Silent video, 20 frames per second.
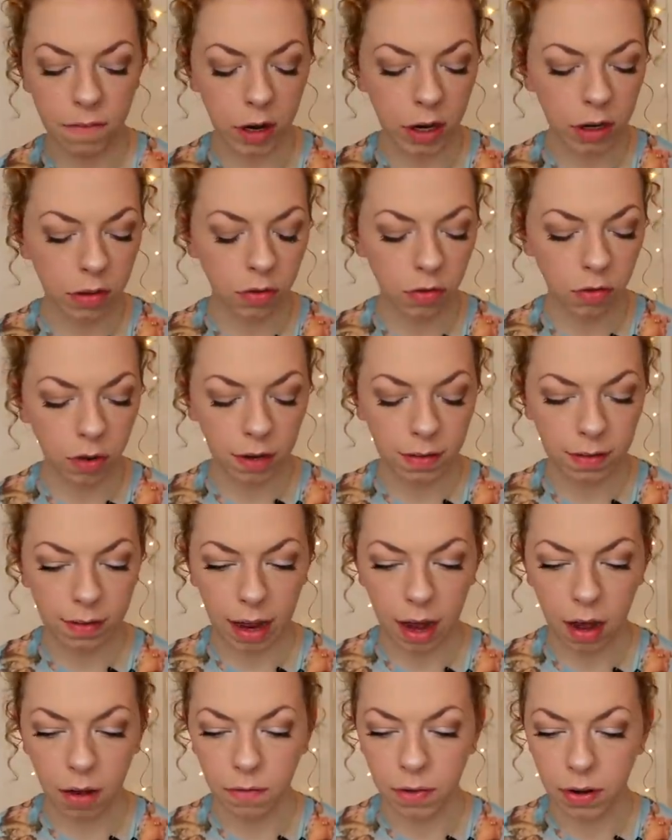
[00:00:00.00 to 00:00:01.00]
very stressed
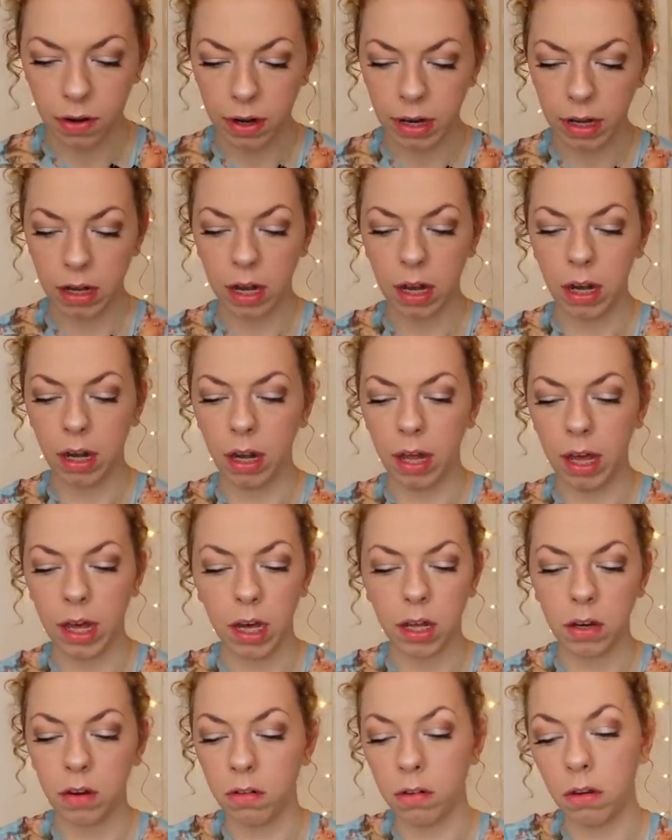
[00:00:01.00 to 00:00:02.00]
out, very kind of like,
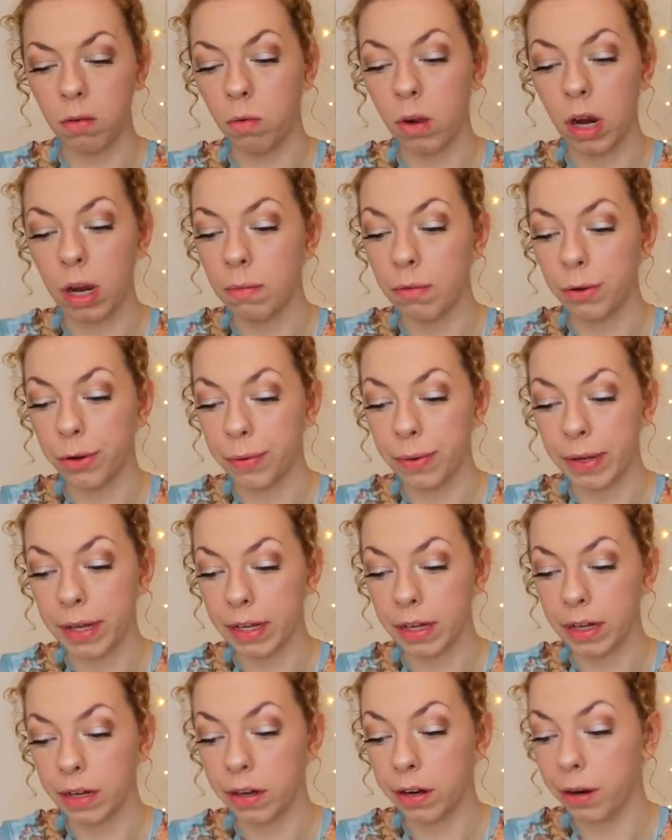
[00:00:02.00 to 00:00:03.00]
I don't know what I'm
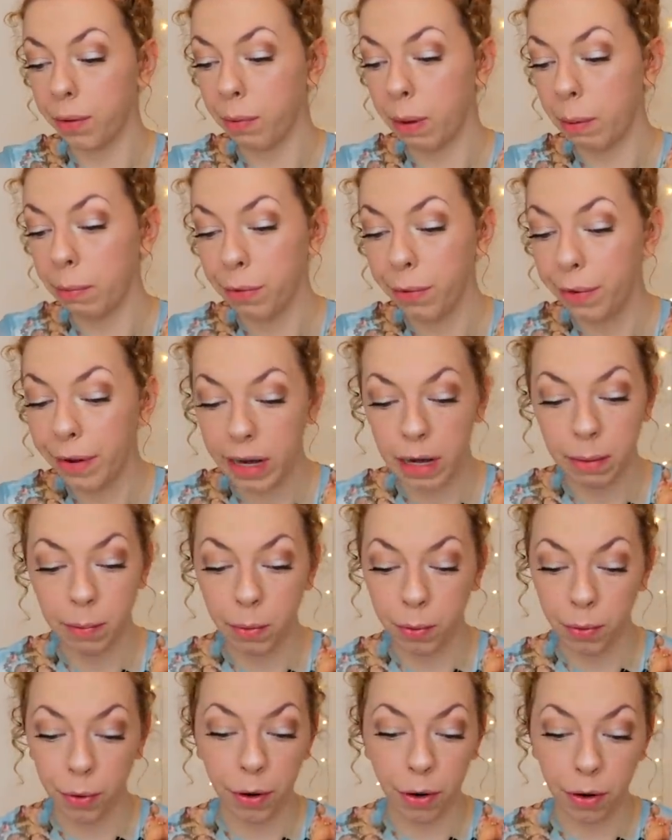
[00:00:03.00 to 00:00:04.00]
doing. I don't know what I'm doing
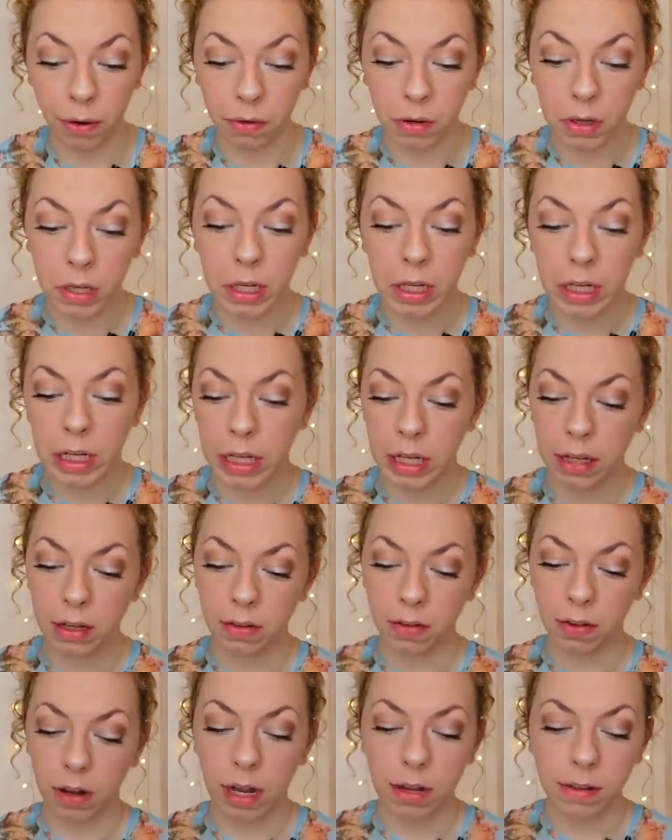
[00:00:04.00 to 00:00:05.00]
anymore, girl.
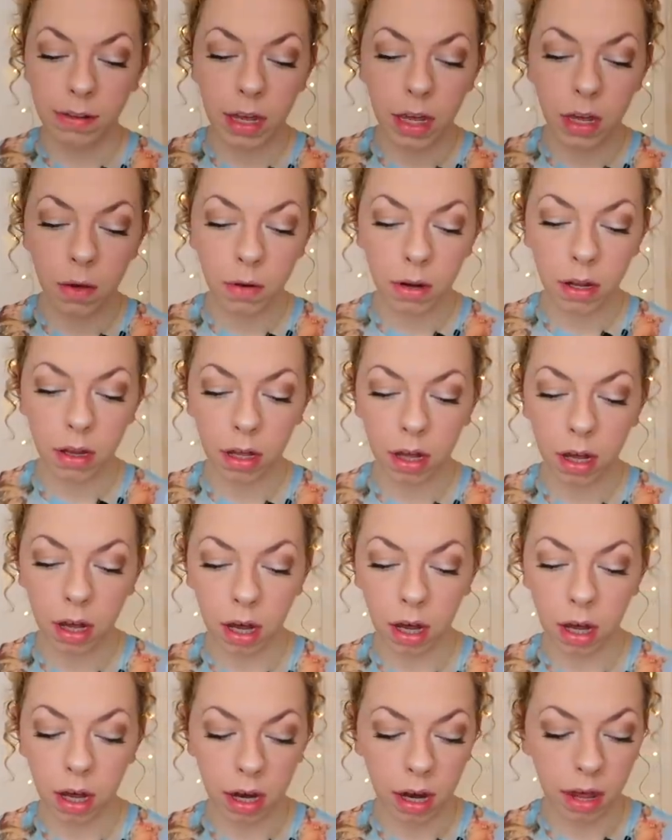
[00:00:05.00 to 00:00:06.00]
So let's get you another
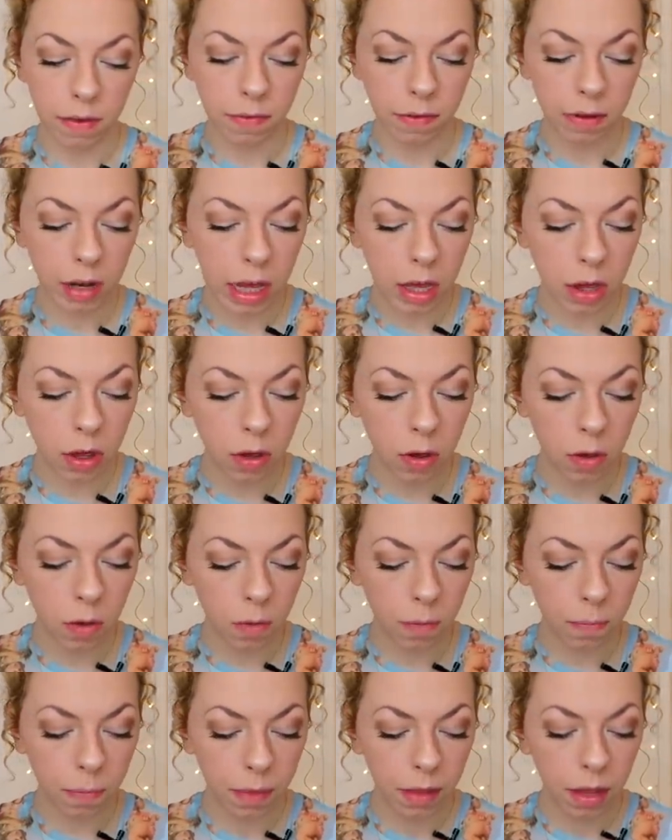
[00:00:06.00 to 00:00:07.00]
card. I feel like
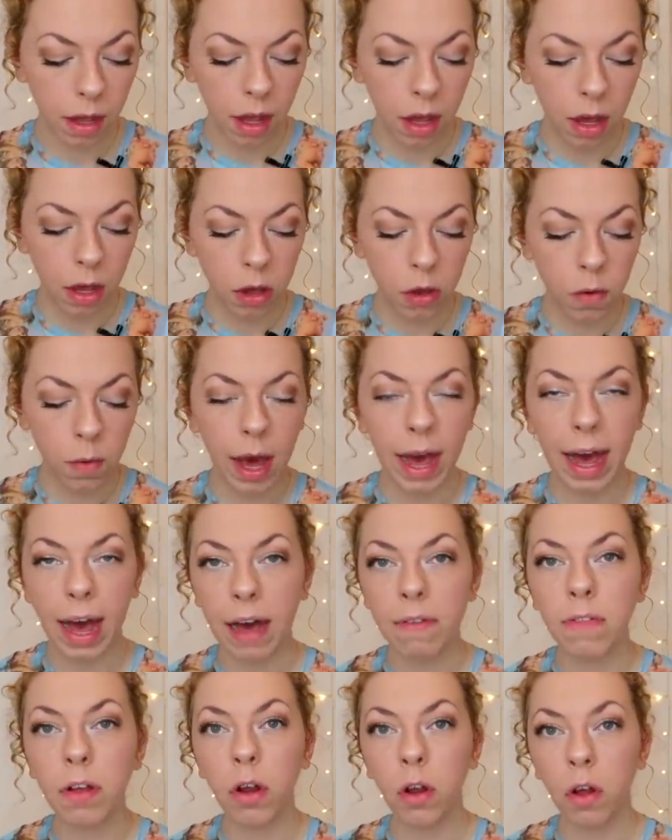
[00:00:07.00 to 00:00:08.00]
you you
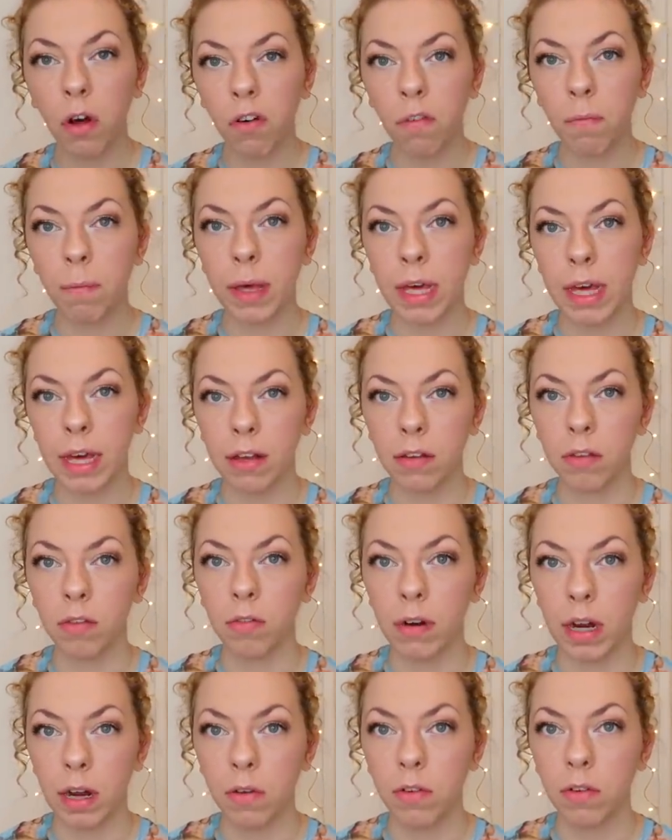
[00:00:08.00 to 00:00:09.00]
have a lot of beings
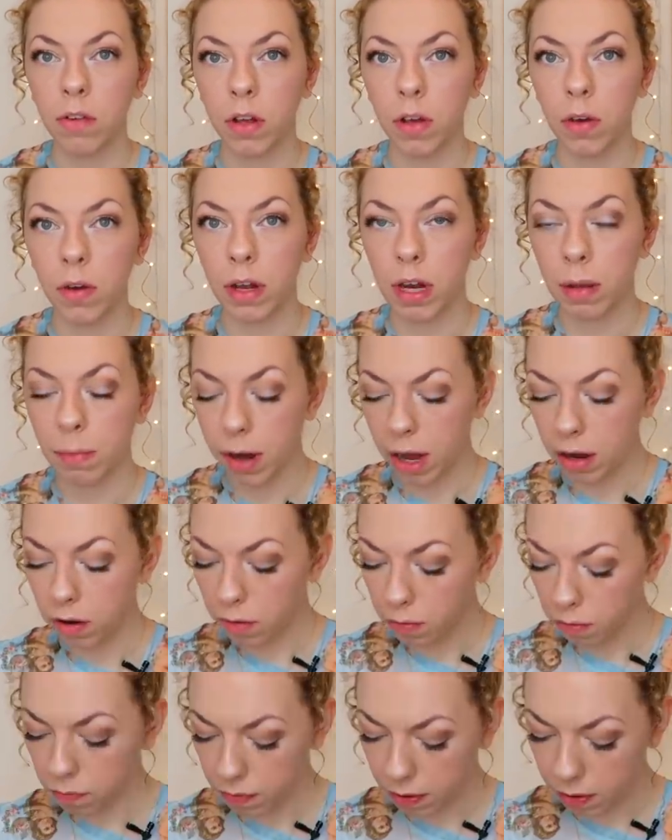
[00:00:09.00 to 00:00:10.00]
around you and it might
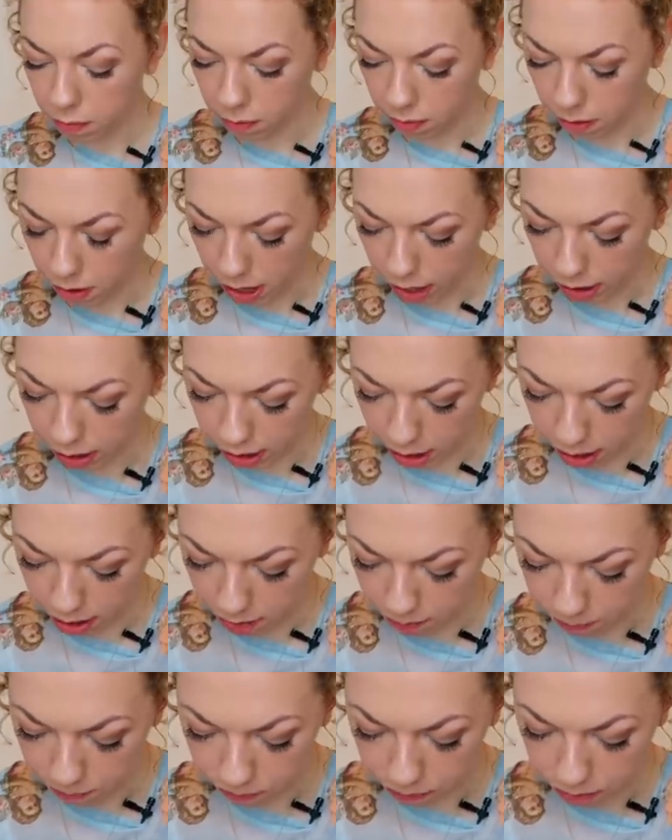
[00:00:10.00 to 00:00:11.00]
not feel like
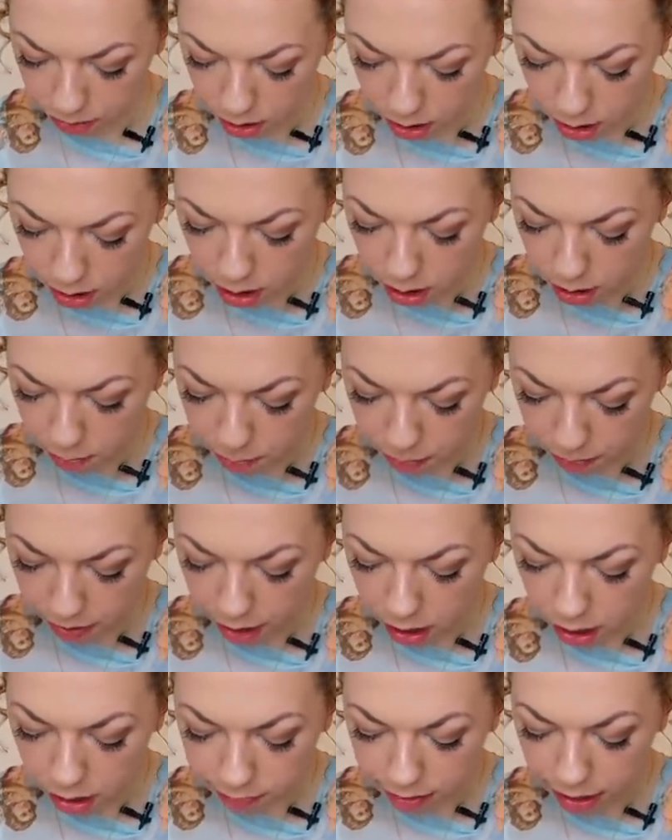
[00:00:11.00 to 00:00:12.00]
it, but
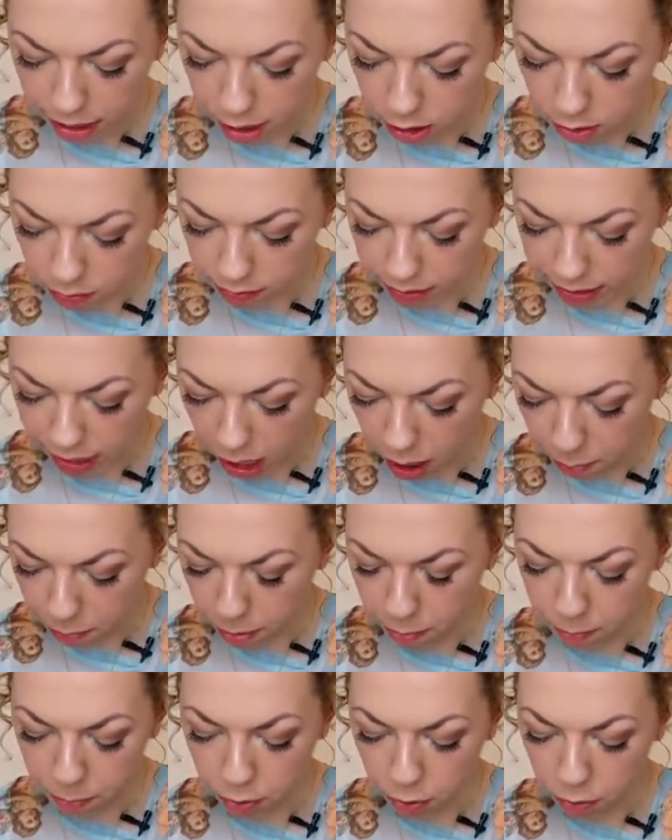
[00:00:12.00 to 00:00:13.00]
they are telling you to get
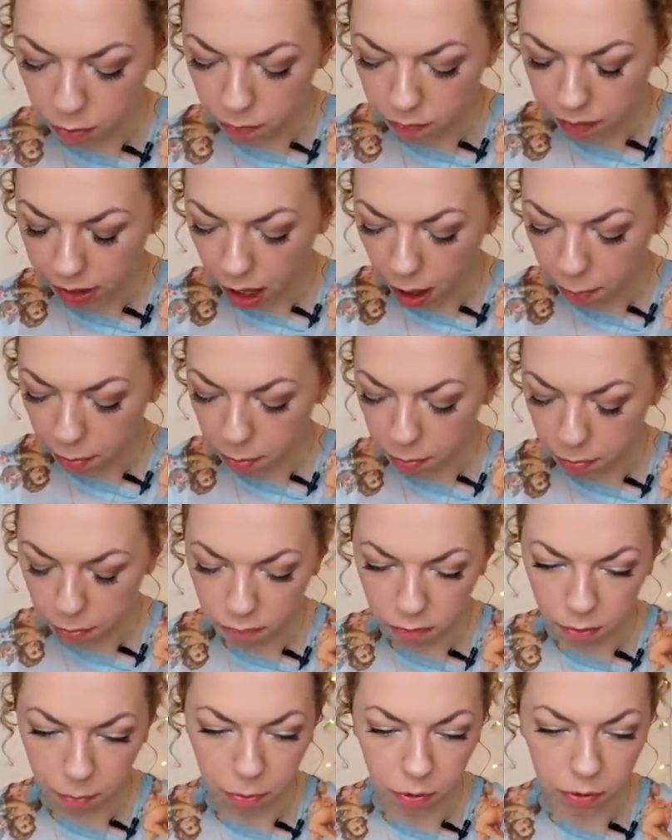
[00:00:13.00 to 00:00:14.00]
up and move, get up and
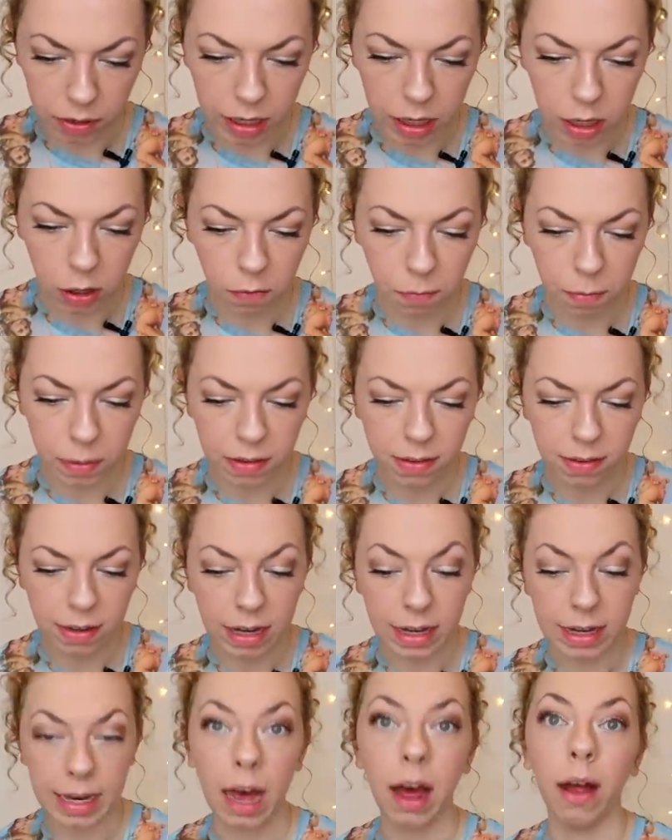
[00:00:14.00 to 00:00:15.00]
move your body. You've been
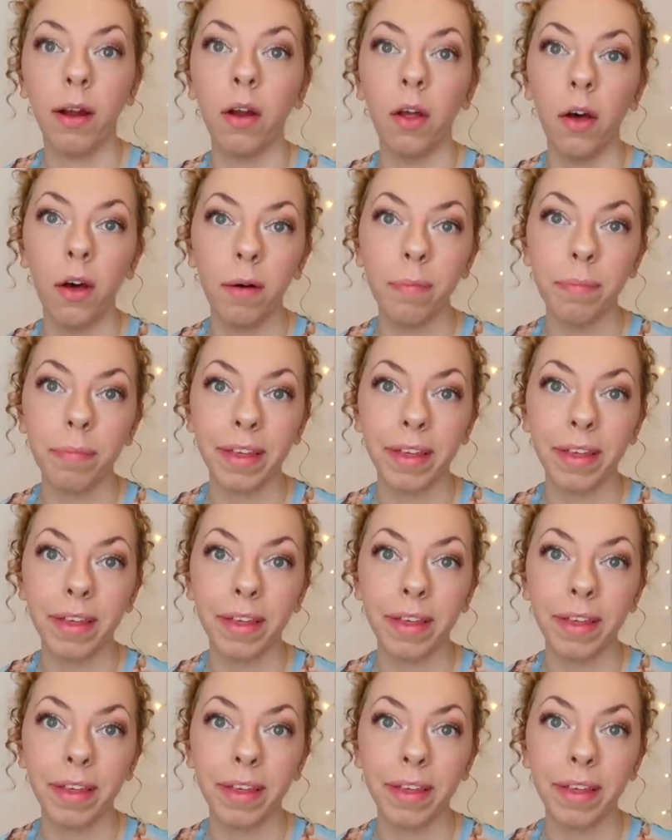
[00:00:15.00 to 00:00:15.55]
sitting down a lot,